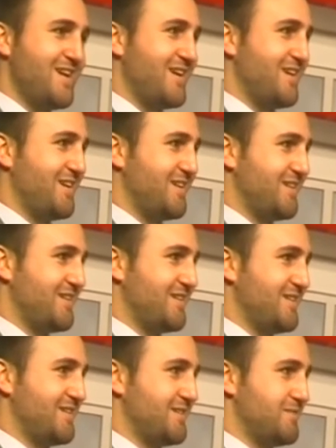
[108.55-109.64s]

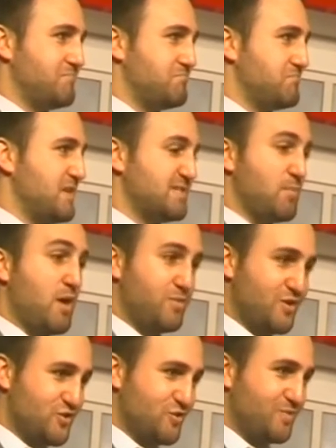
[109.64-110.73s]
Uh, it's my
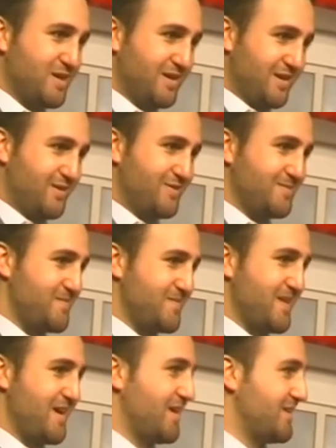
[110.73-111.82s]
pleasure being here,
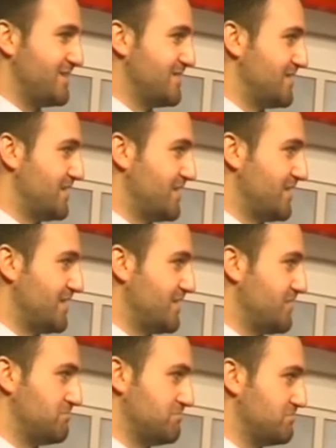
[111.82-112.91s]
and uh,
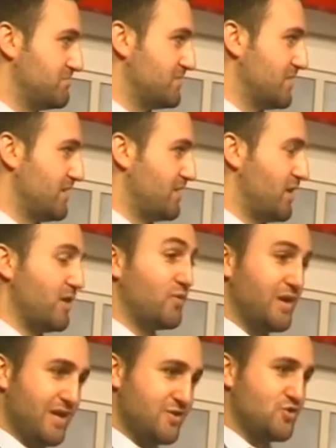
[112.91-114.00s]
I
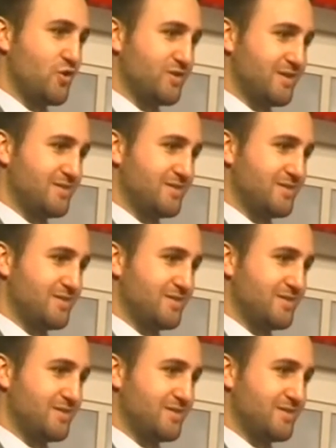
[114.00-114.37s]
really enjoyed it.